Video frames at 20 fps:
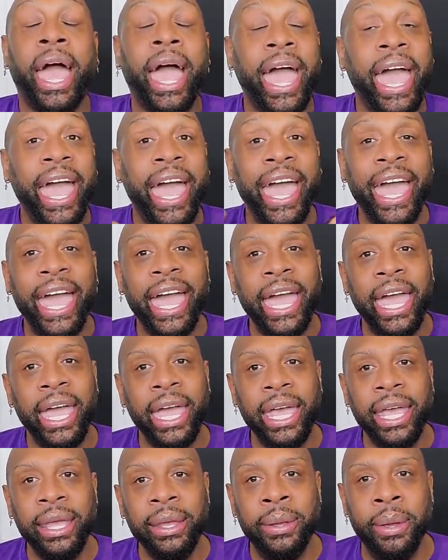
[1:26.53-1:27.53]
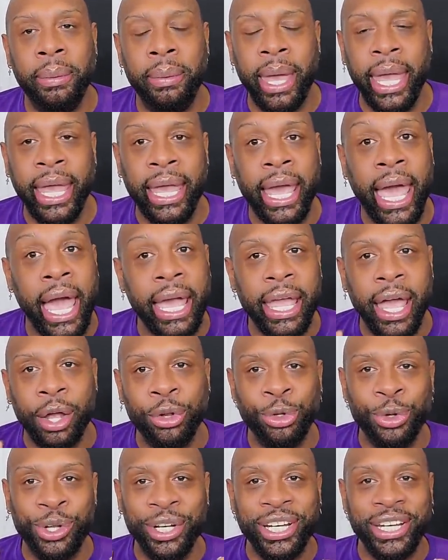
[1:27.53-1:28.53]
Amen. How
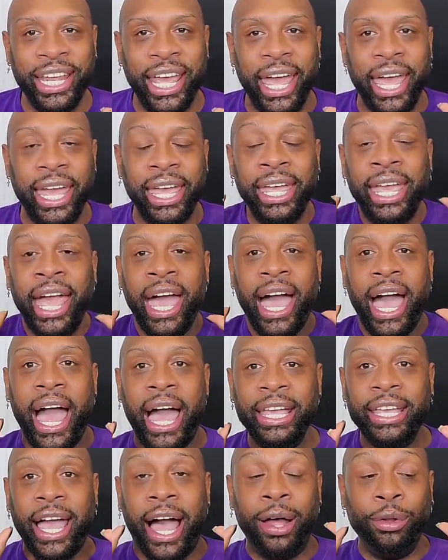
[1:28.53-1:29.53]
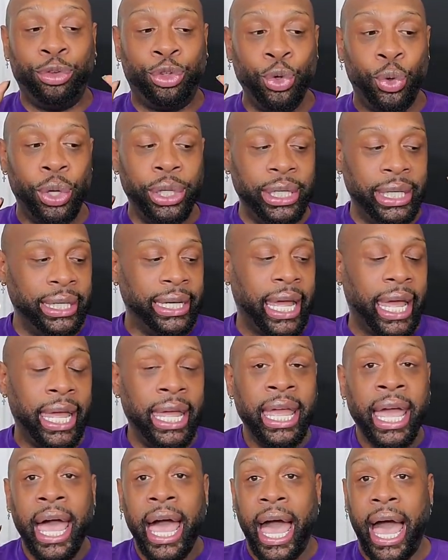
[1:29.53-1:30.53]
y'all doing today? How y'all doing
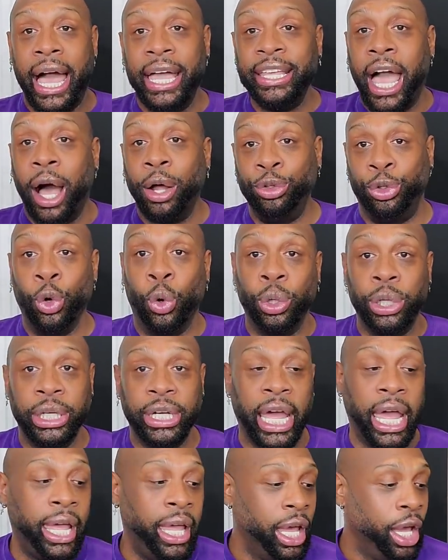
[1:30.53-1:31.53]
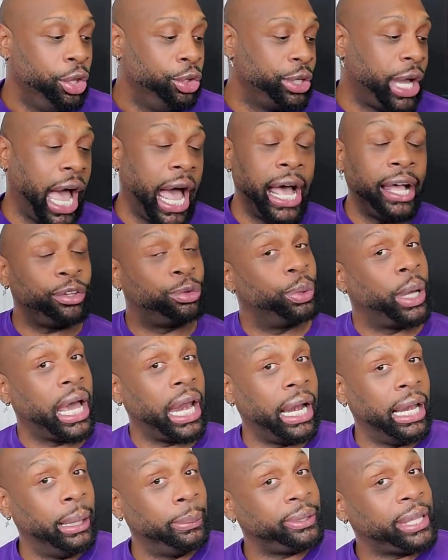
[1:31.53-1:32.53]
today? How y'all doing today? You guys, we
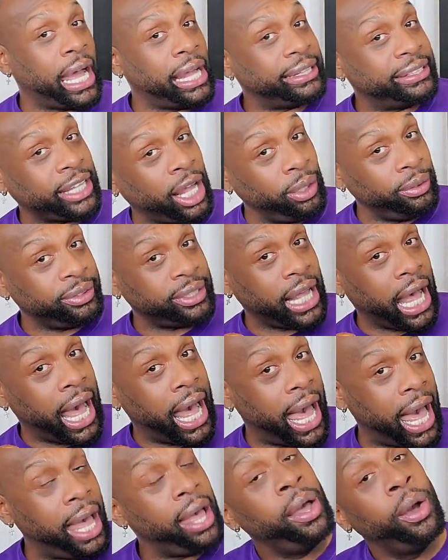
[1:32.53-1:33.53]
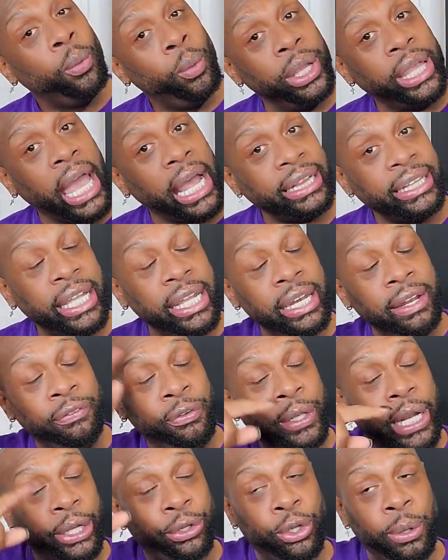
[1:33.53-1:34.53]
got our lips hot sauce. Uh-huh. We got that. And
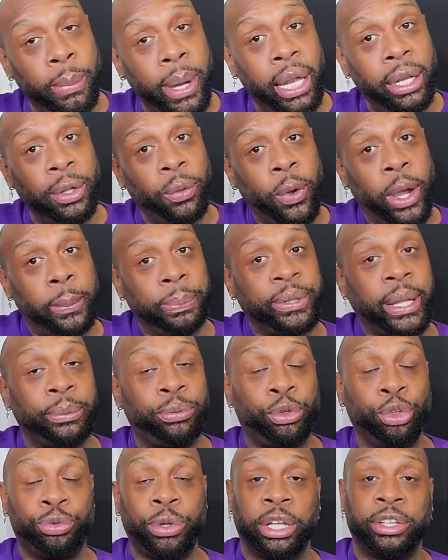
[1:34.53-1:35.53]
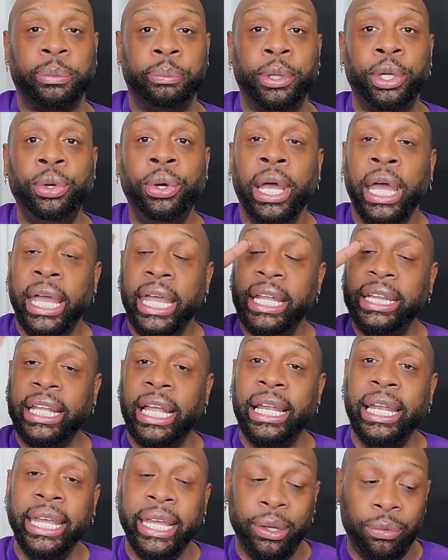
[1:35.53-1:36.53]
if you like your bottle, we up top screw dry blue. Hit
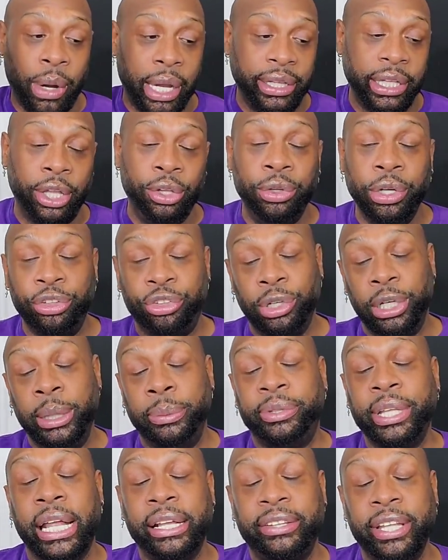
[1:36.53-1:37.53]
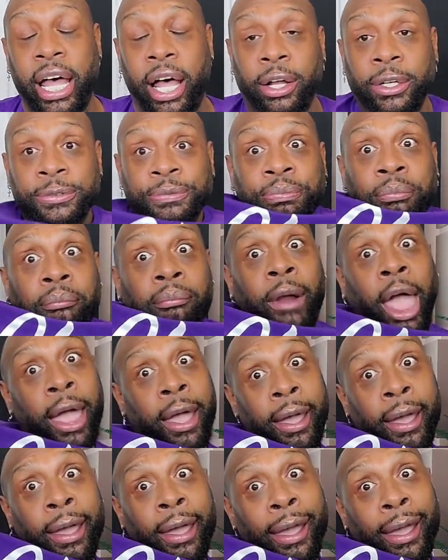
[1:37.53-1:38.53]
that link and right there you can get your lips hot sauce.
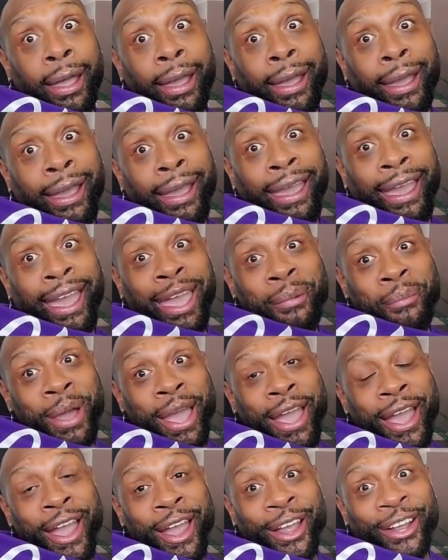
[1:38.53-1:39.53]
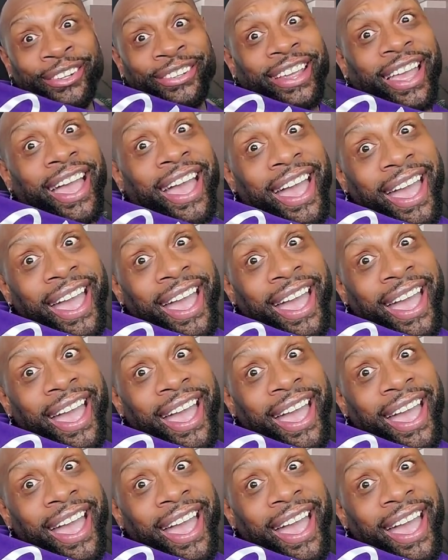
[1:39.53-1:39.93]
Emerge.